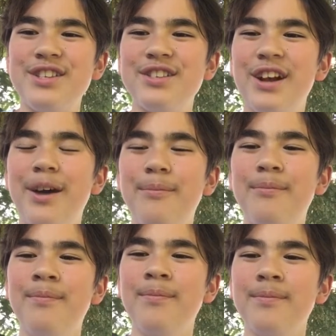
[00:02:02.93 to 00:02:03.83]
is
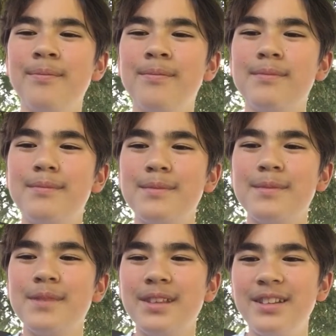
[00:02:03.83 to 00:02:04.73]

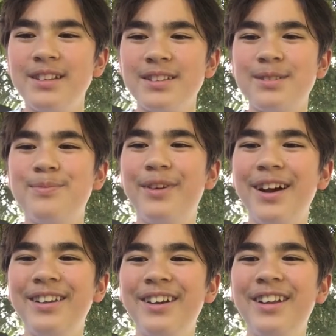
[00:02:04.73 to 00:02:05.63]

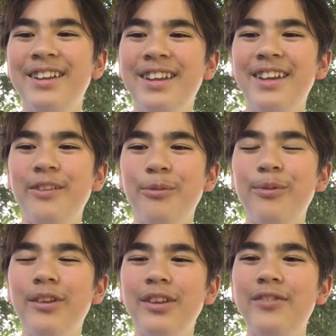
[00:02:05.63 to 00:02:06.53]
Jibanyan. He's
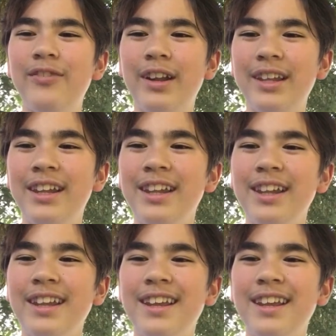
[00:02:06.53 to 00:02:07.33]
really funny